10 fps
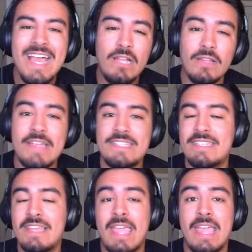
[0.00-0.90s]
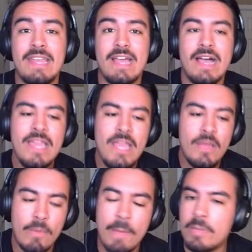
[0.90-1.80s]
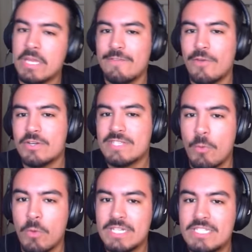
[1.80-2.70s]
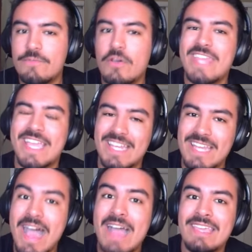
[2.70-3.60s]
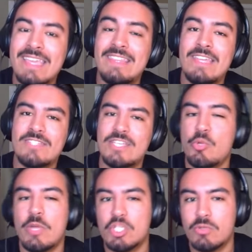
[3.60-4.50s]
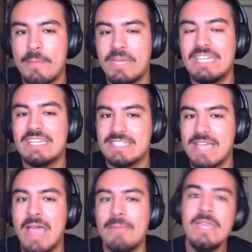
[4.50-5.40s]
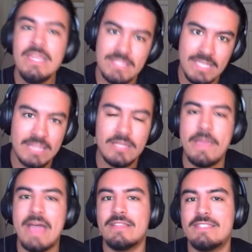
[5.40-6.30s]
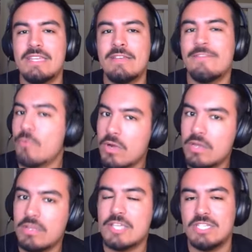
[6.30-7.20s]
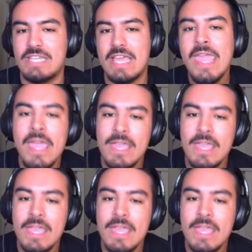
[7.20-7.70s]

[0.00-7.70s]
lines, and Republican voters that wanted to vote that could not get their situation remedied in time to get their ballots in for Election Day.